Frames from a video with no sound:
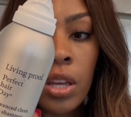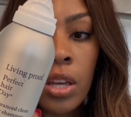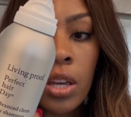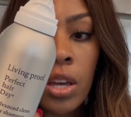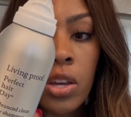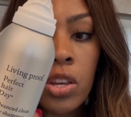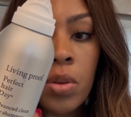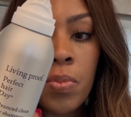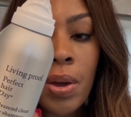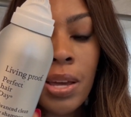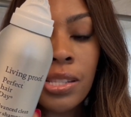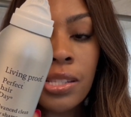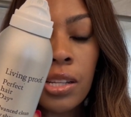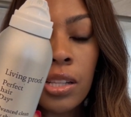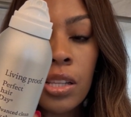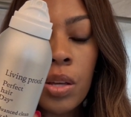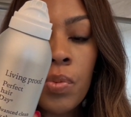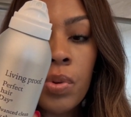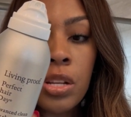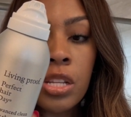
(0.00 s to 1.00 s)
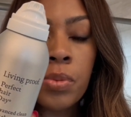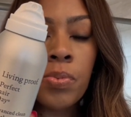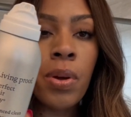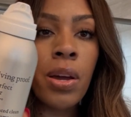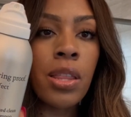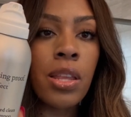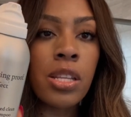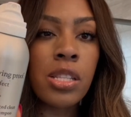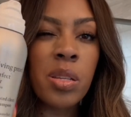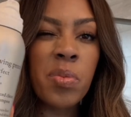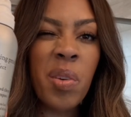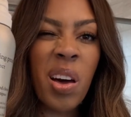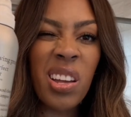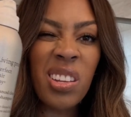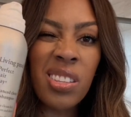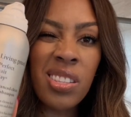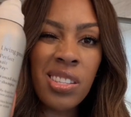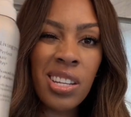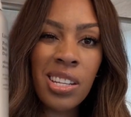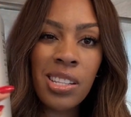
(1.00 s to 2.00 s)
And you basically want to spray this about
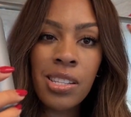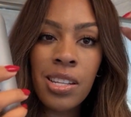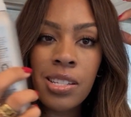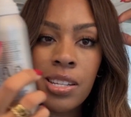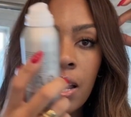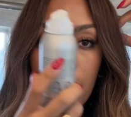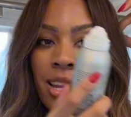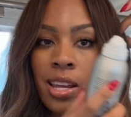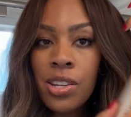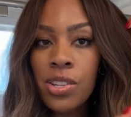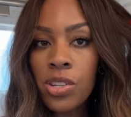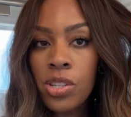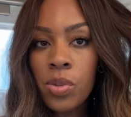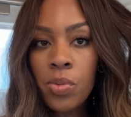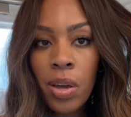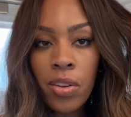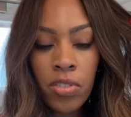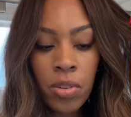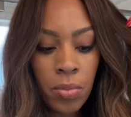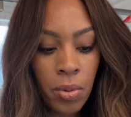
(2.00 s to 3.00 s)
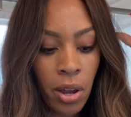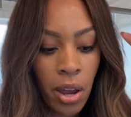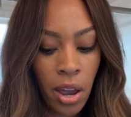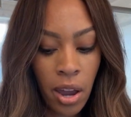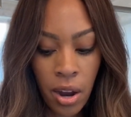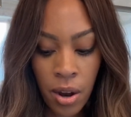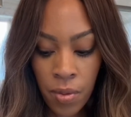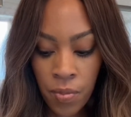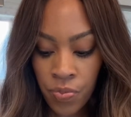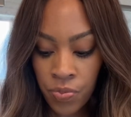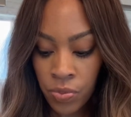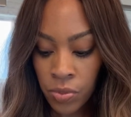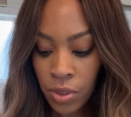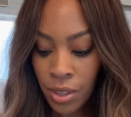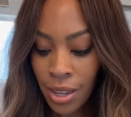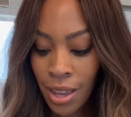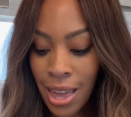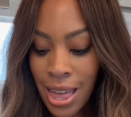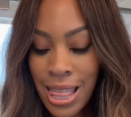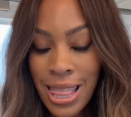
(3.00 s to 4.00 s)
6 to 10 inches away from your hair.
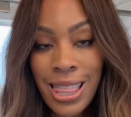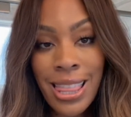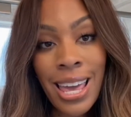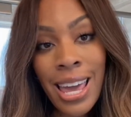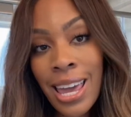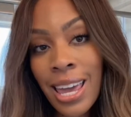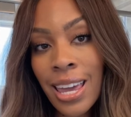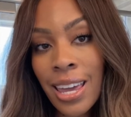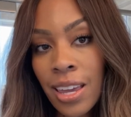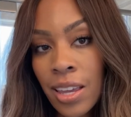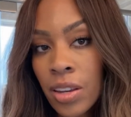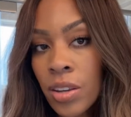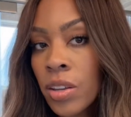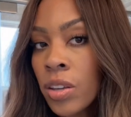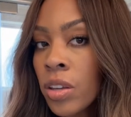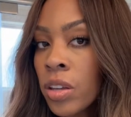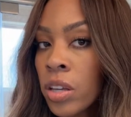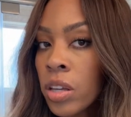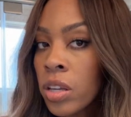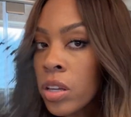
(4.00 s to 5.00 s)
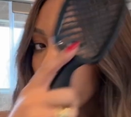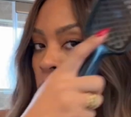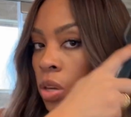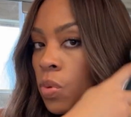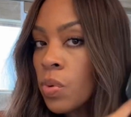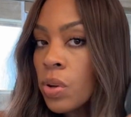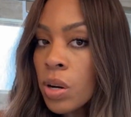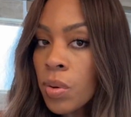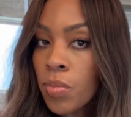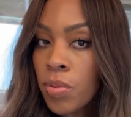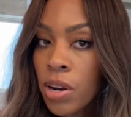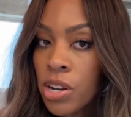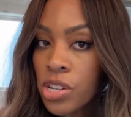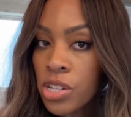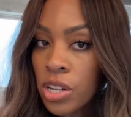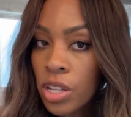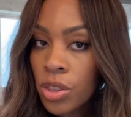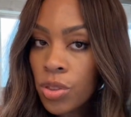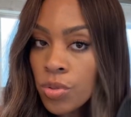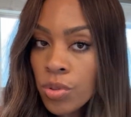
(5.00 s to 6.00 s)
And then you want to brush
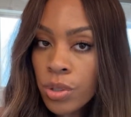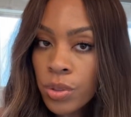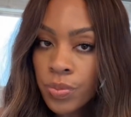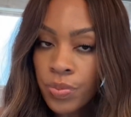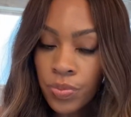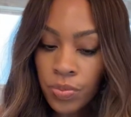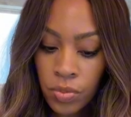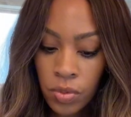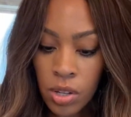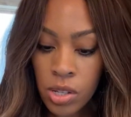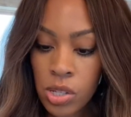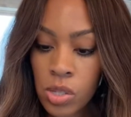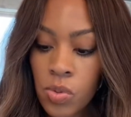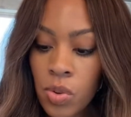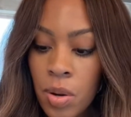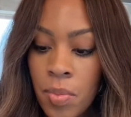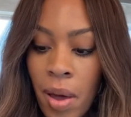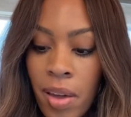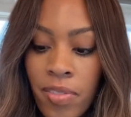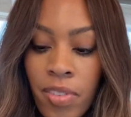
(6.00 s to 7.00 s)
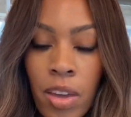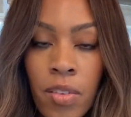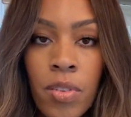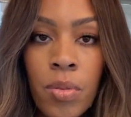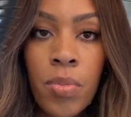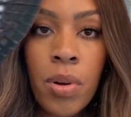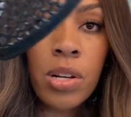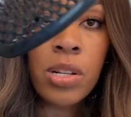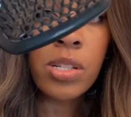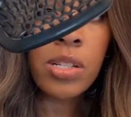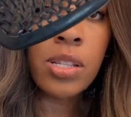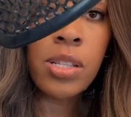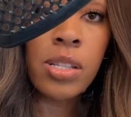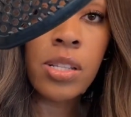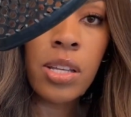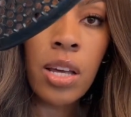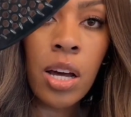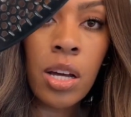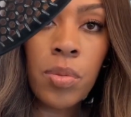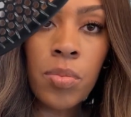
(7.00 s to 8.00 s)
it through. This is one of my favorite brushes. This is
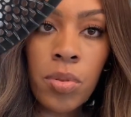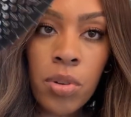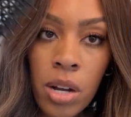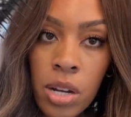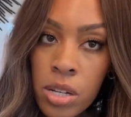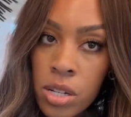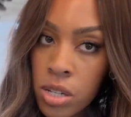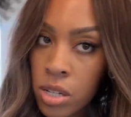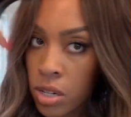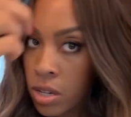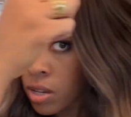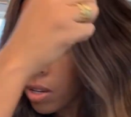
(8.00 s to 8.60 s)
the Unbrush.